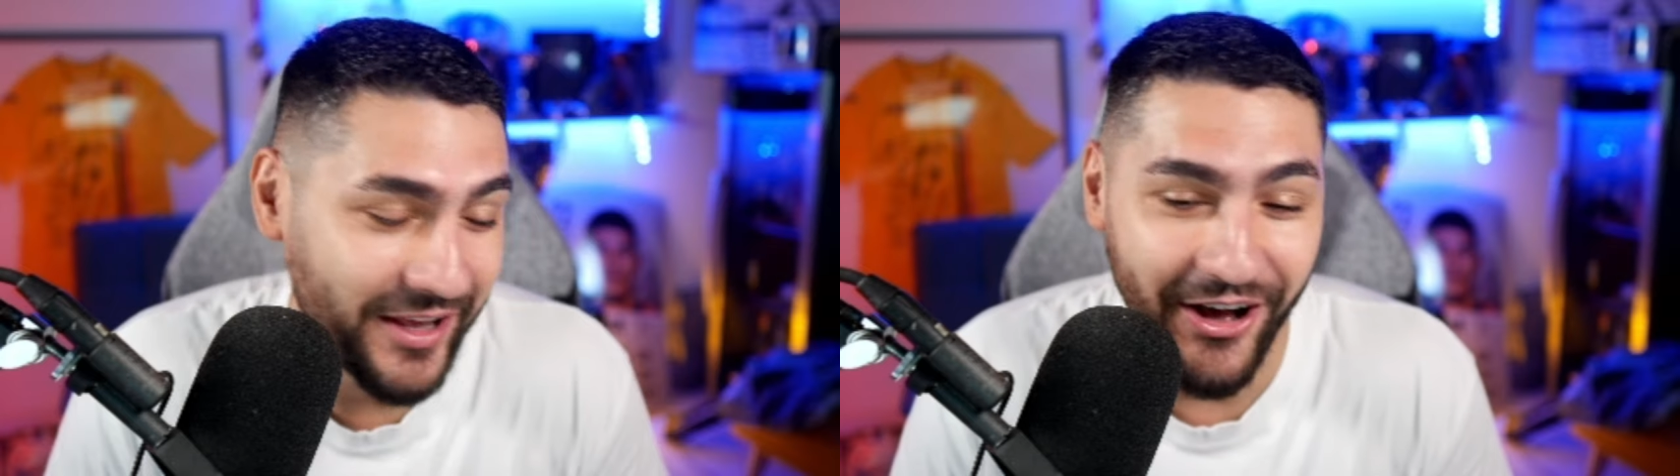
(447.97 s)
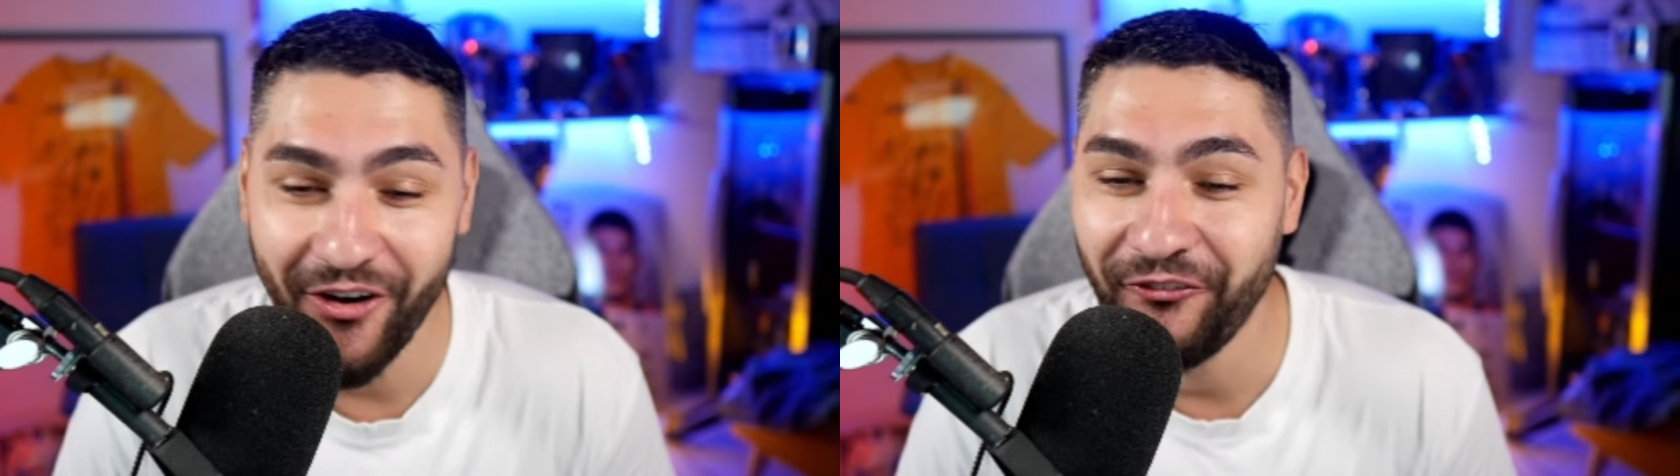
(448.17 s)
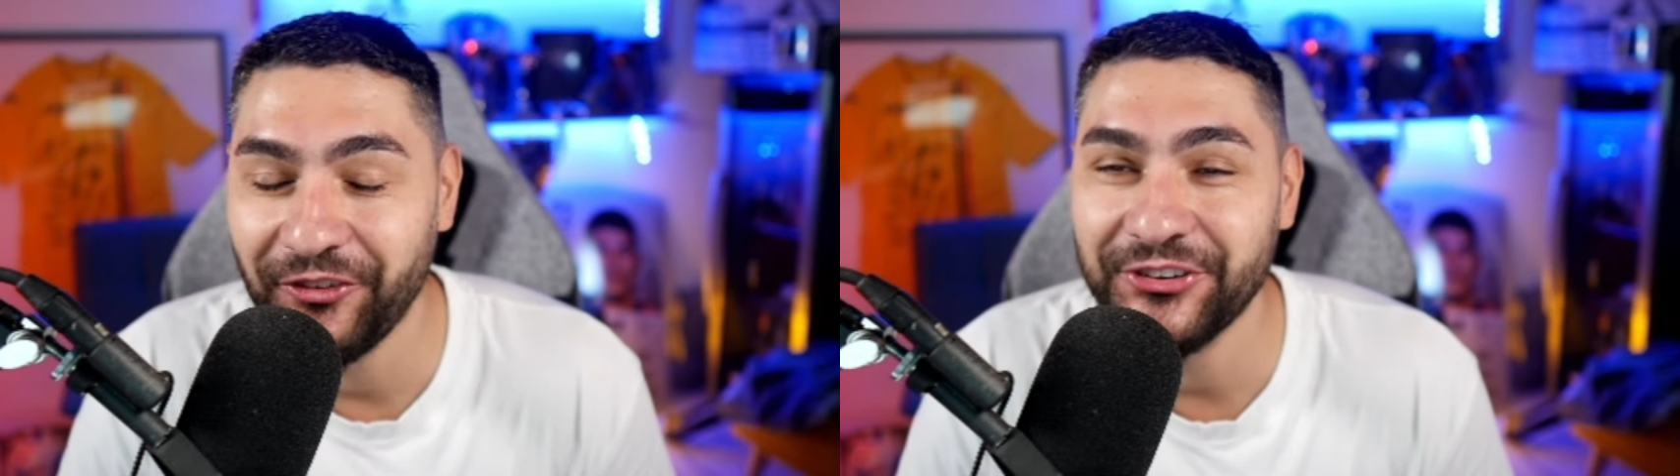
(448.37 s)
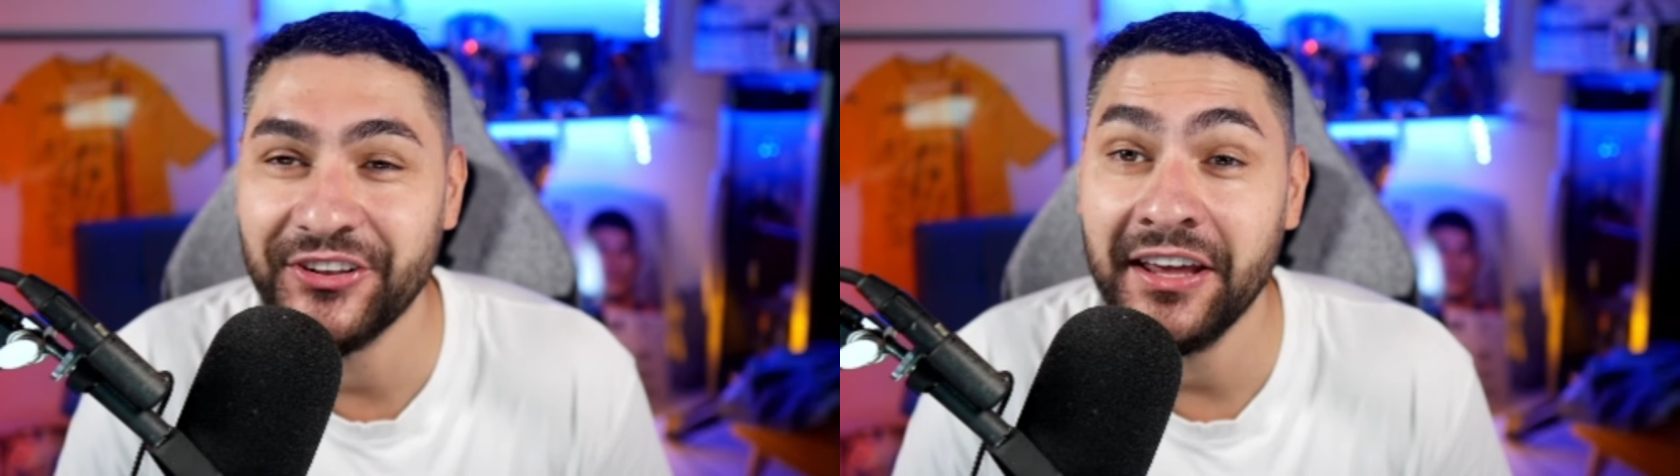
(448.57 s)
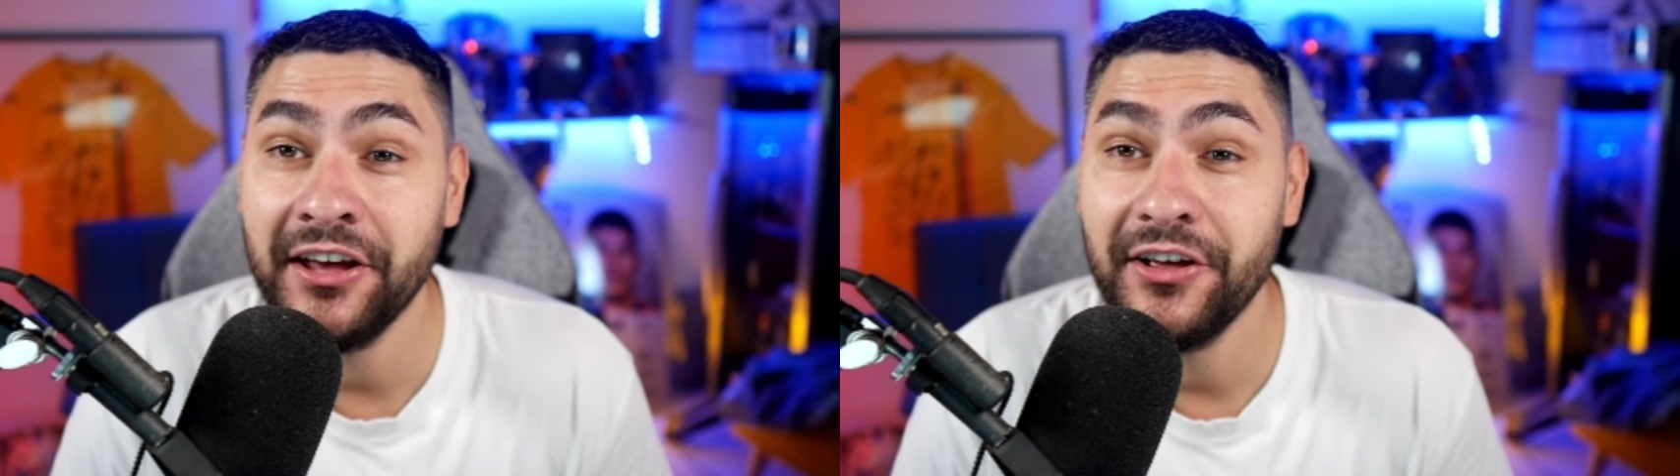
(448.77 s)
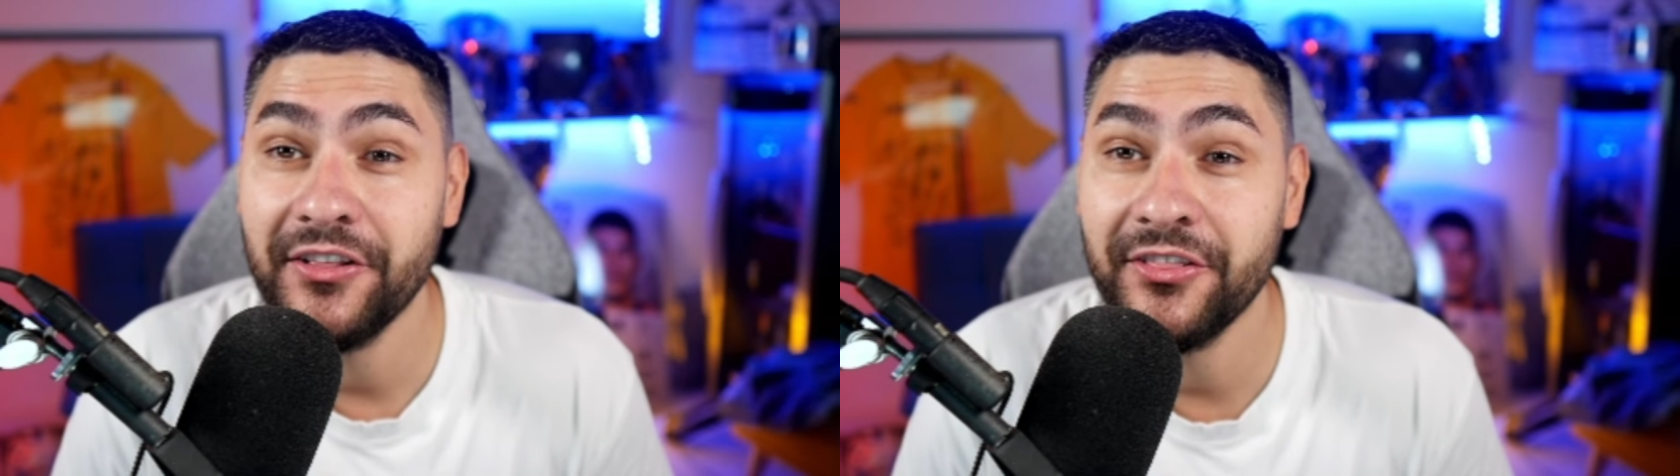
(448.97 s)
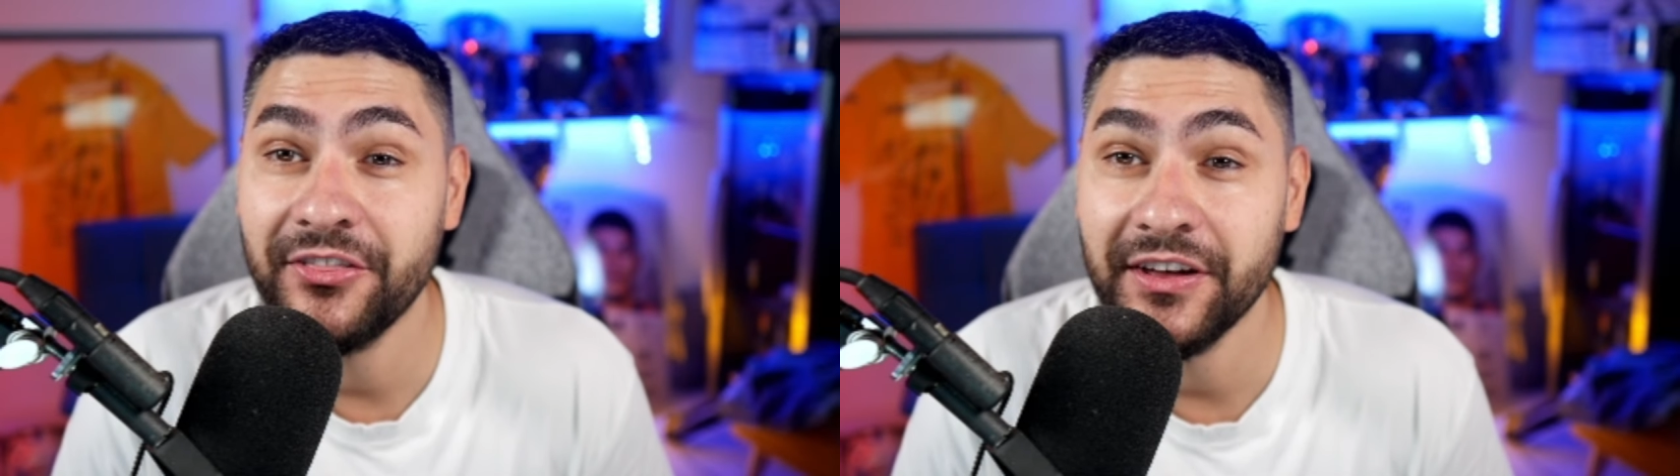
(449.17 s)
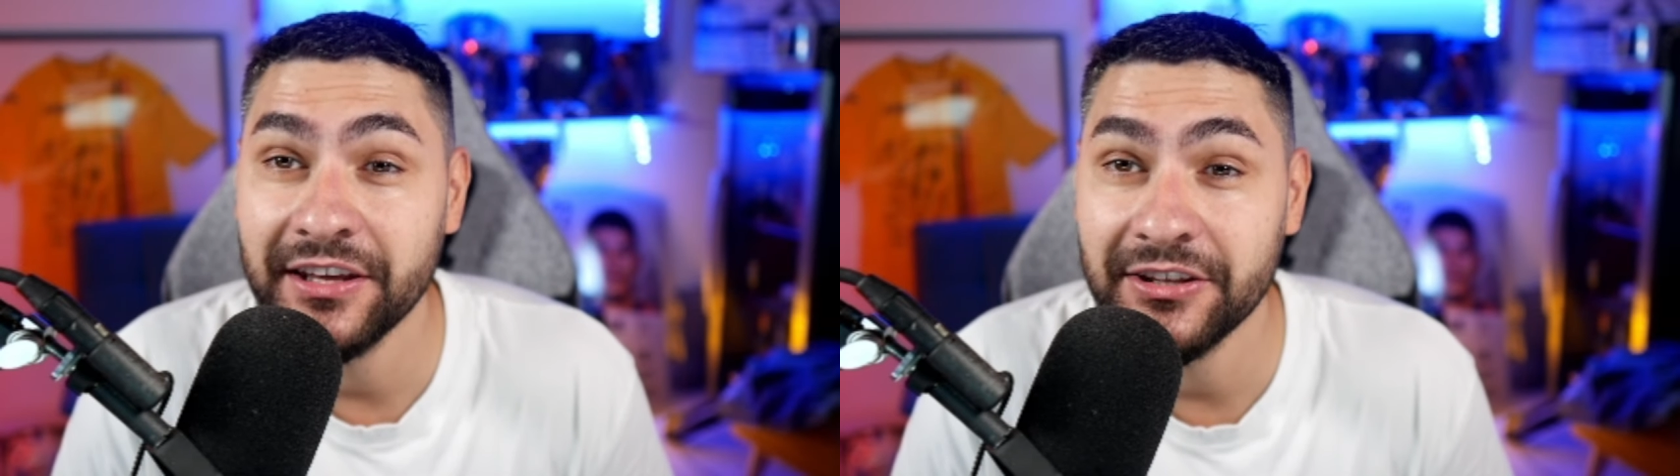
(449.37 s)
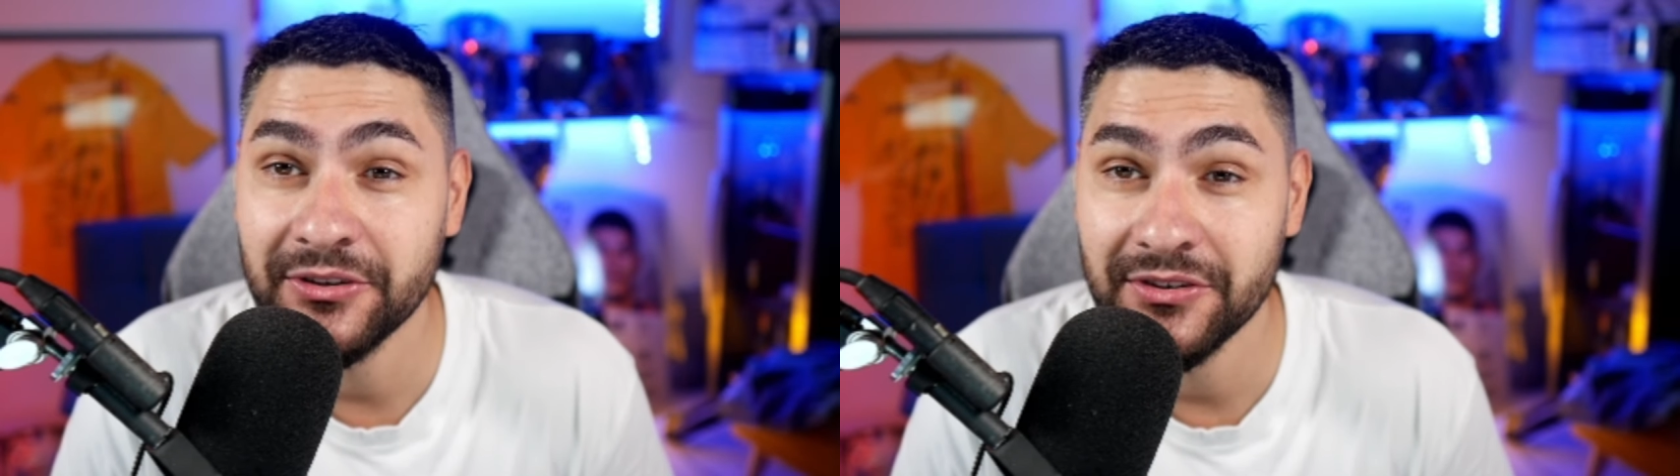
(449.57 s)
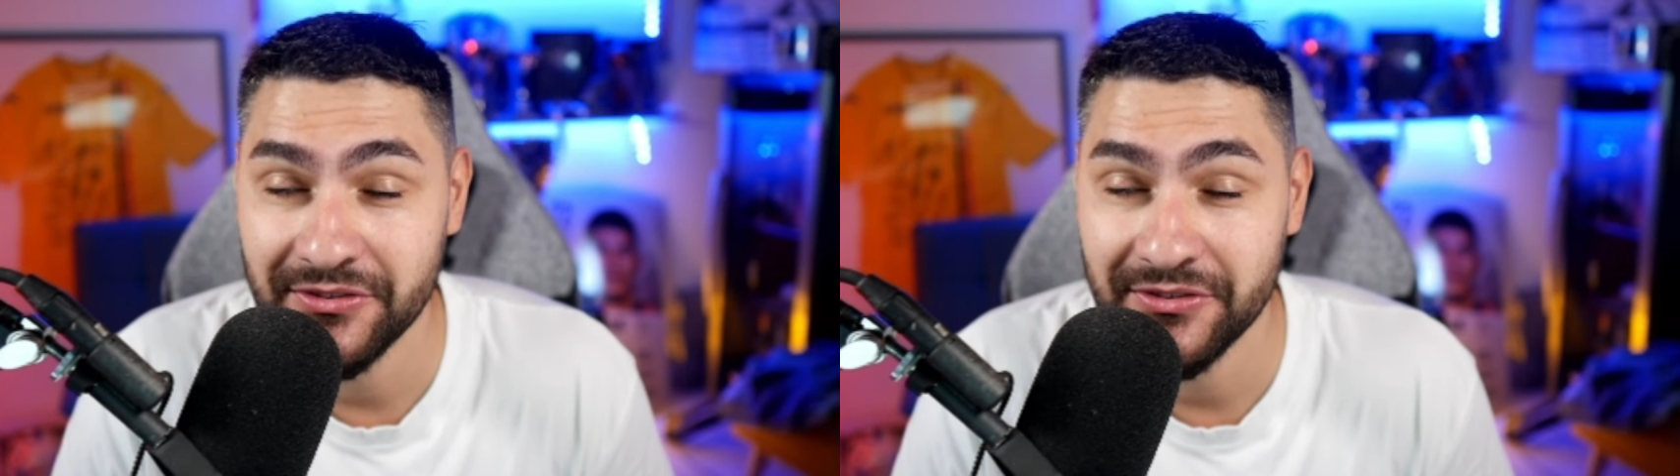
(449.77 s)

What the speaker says: all for today. Thank you